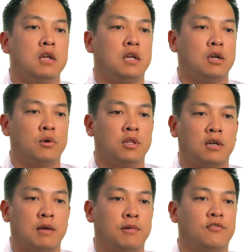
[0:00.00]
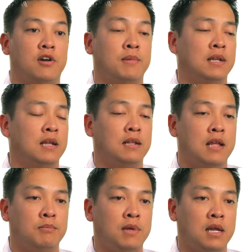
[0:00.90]
where they're coming from,
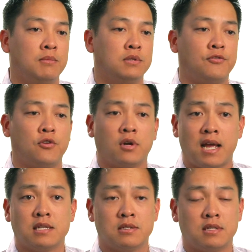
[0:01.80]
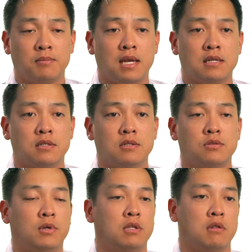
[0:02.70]
and being able to forecast in some
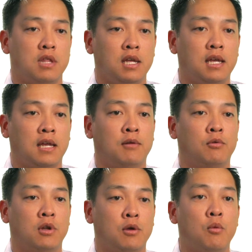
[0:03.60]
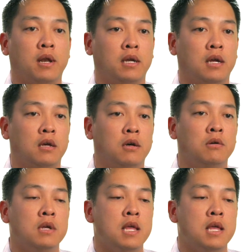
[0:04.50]
cases what they're thinking and where they want to go,